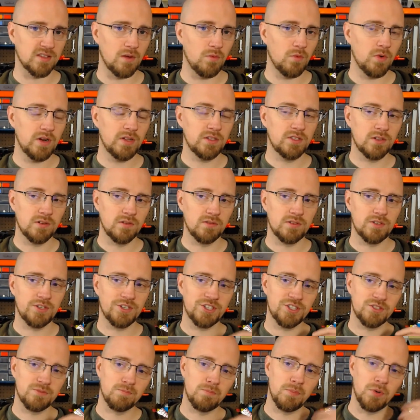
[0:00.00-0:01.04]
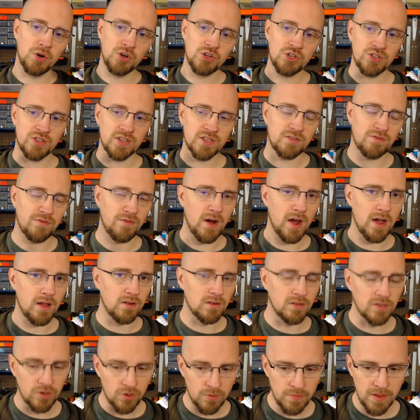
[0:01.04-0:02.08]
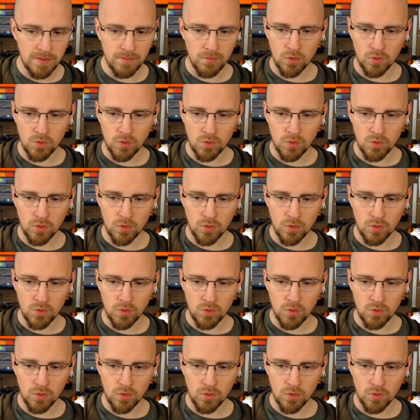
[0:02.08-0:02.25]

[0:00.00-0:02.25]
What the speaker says: I wanted to just push this file a little bit